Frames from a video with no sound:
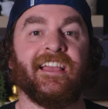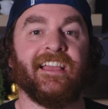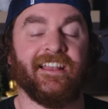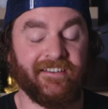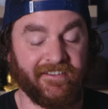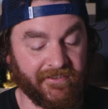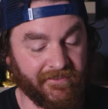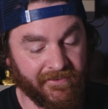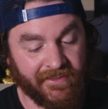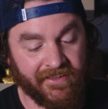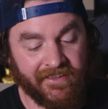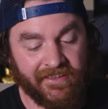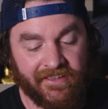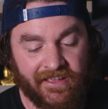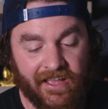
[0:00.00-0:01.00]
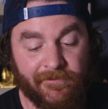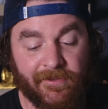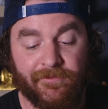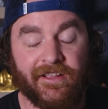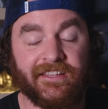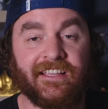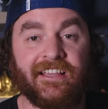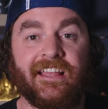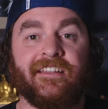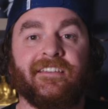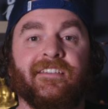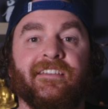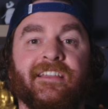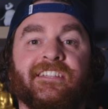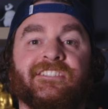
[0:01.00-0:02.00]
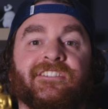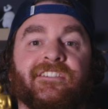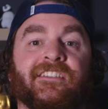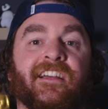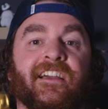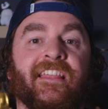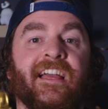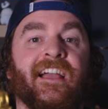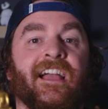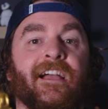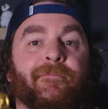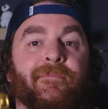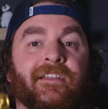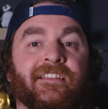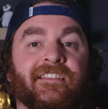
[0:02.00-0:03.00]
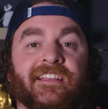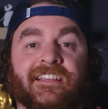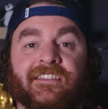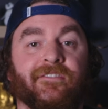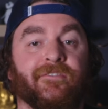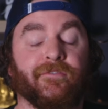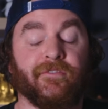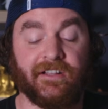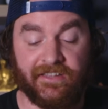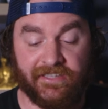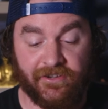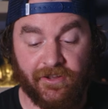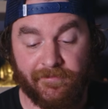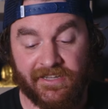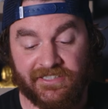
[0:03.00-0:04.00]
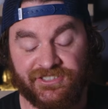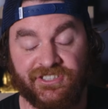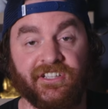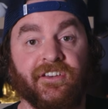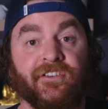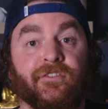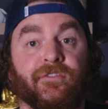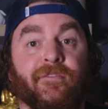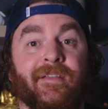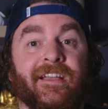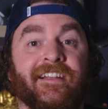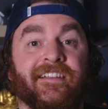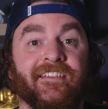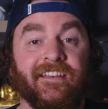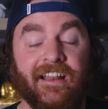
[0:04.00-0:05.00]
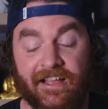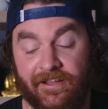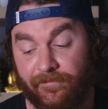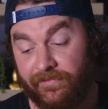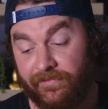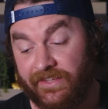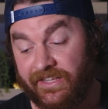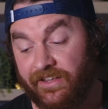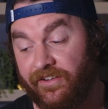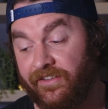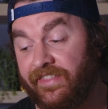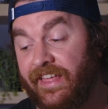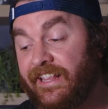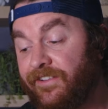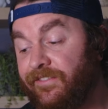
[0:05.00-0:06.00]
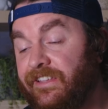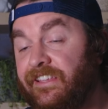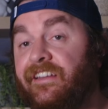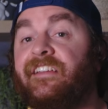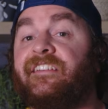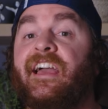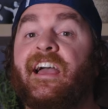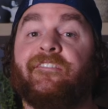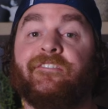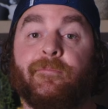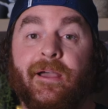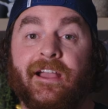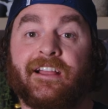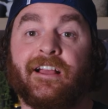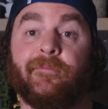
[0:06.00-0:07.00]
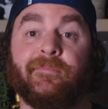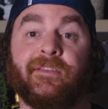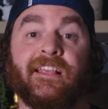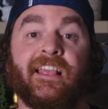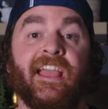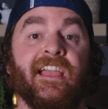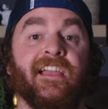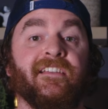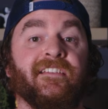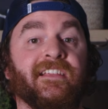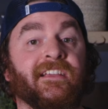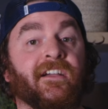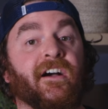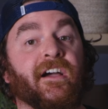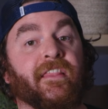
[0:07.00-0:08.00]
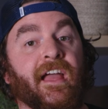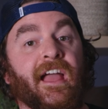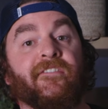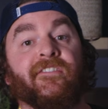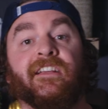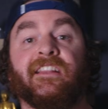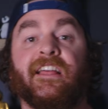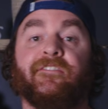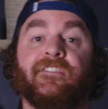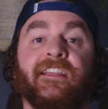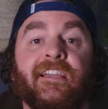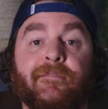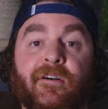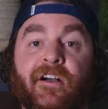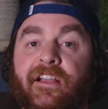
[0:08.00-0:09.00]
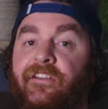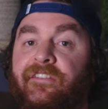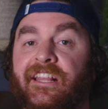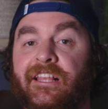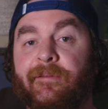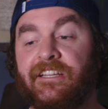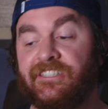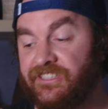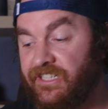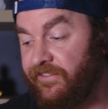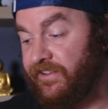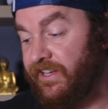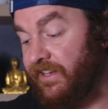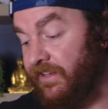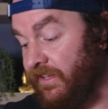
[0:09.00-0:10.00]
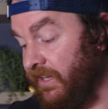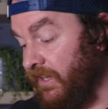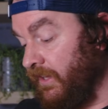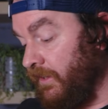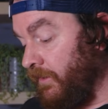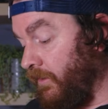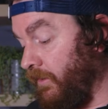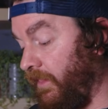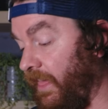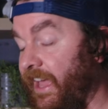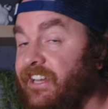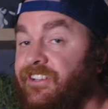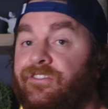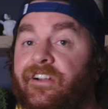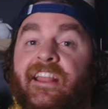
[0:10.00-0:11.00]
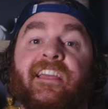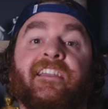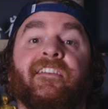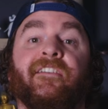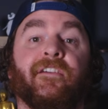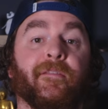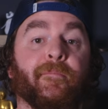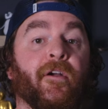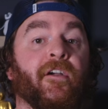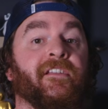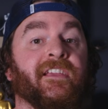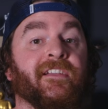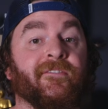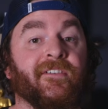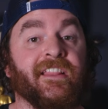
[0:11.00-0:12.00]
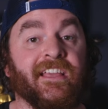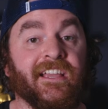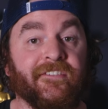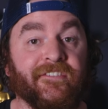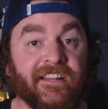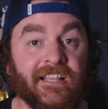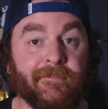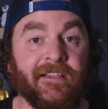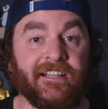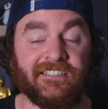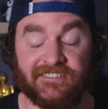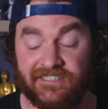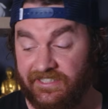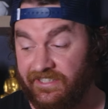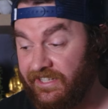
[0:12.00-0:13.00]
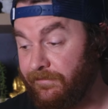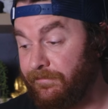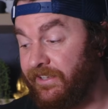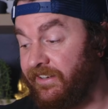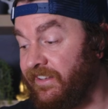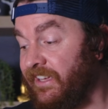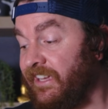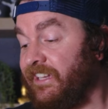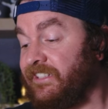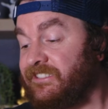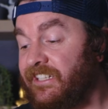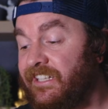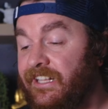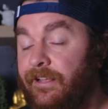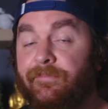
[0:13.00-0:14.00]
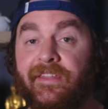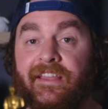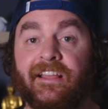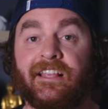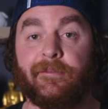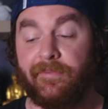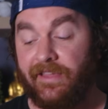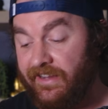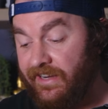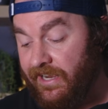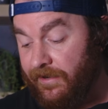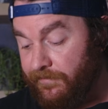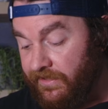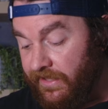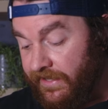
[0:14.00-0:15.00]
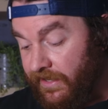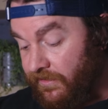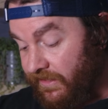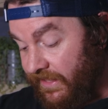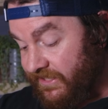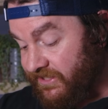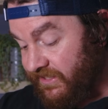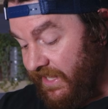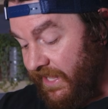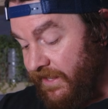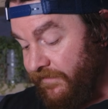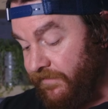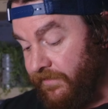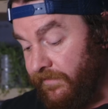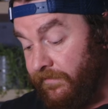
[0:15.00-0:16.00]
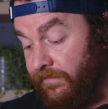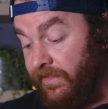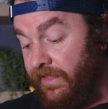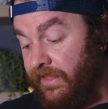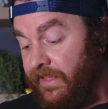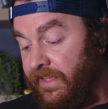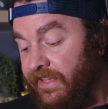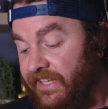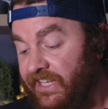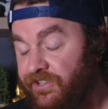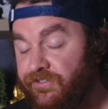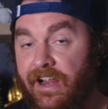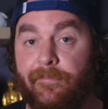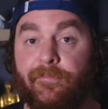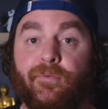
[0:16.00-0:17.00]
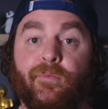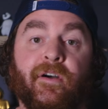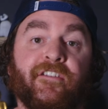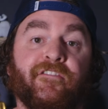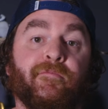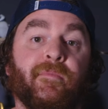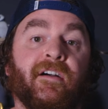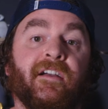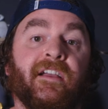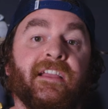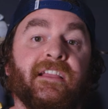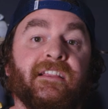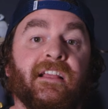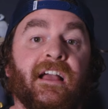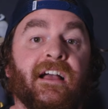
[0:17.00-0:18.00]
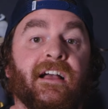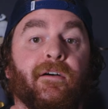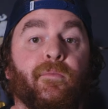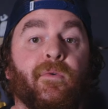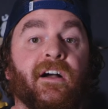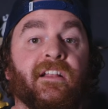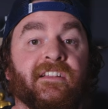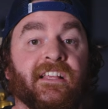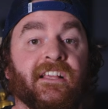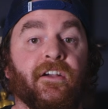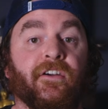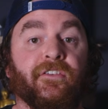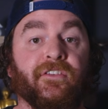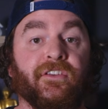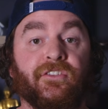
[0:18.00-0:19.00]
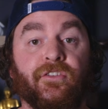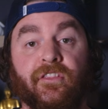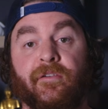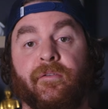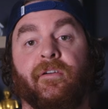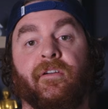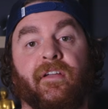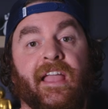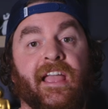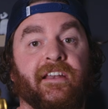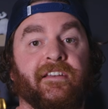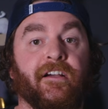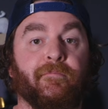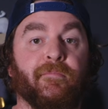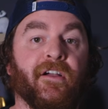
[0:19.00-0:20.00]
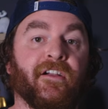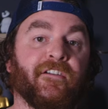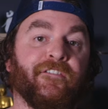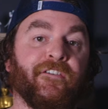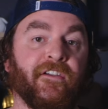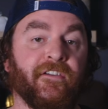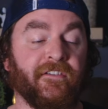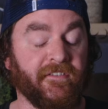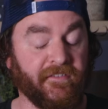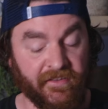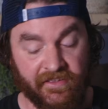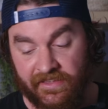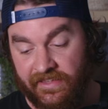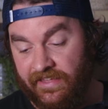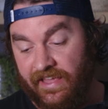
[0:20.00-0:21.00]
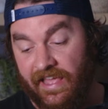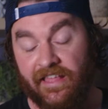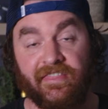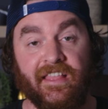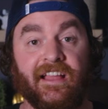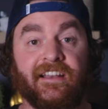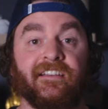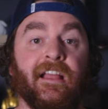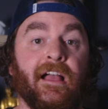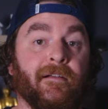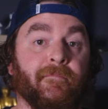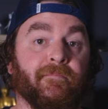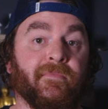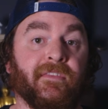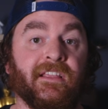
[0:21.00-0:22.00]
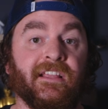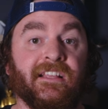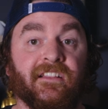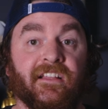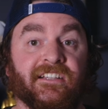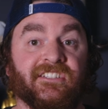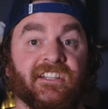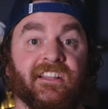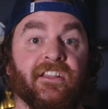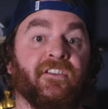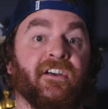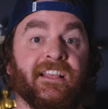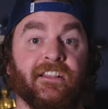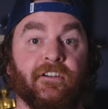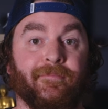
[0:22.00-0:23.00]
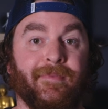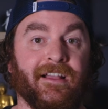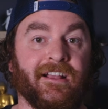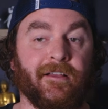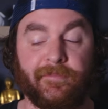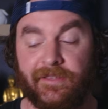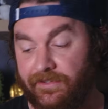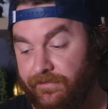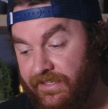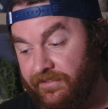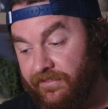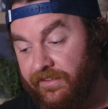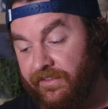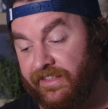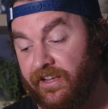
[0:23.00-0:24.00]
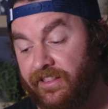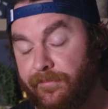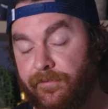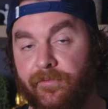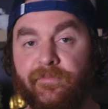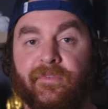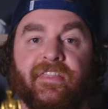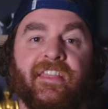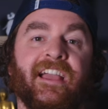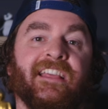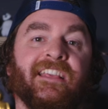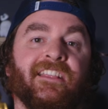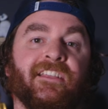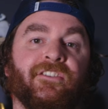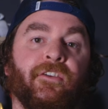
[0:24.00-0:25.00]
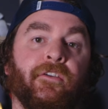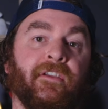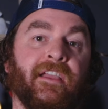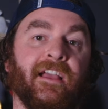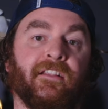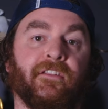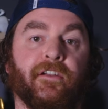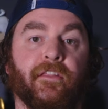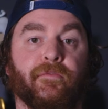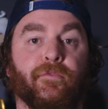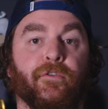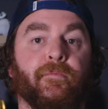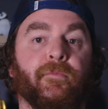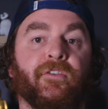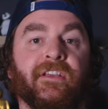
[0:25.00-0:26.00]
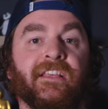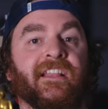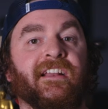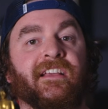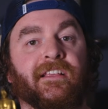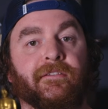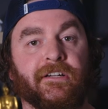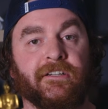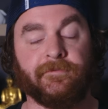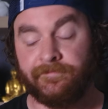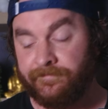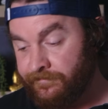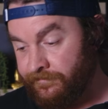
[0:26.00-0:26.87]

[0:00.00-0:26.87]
And I mean, when you get issues like that happening, there's really not much you can do about it. So that's when you need to have your backups handy, either having a lavalier mic on the speech giver or the H1N on the podium where they're giving the speeches, but just something as a backup. Like I'll actually even strap one of my wireless Go's to the handheld microphone, and that is like just a nice little backup as well. The only problem with that is that you do get a lot of the room noise in it as well.